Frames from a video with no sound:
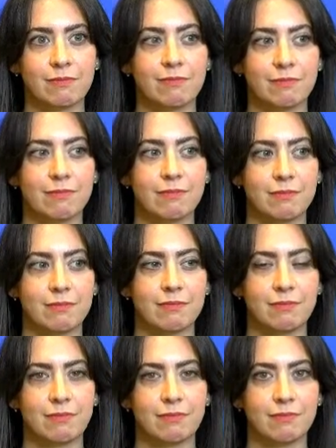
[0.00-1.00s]

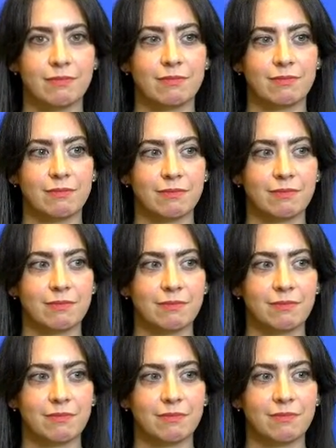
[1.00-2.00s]

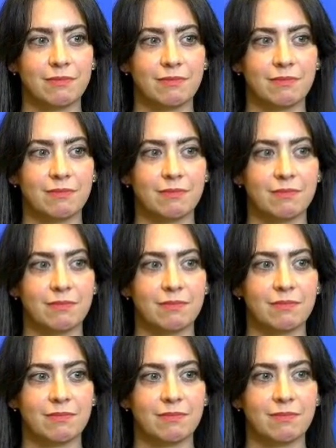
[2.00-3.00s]

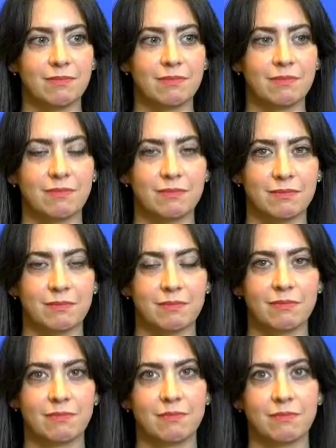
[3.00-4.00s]

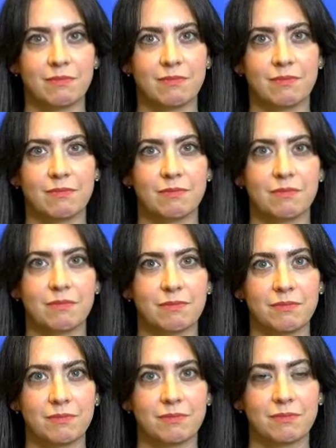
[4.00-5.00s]

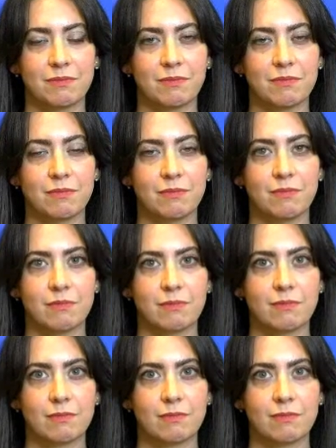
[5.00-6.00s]

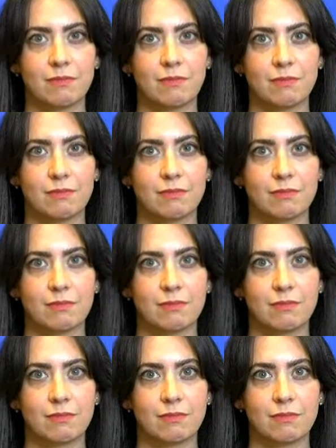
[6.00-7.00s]

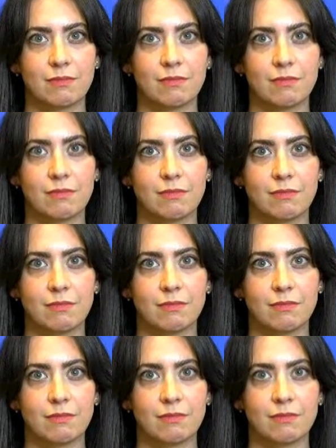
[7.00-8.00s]
[no speech]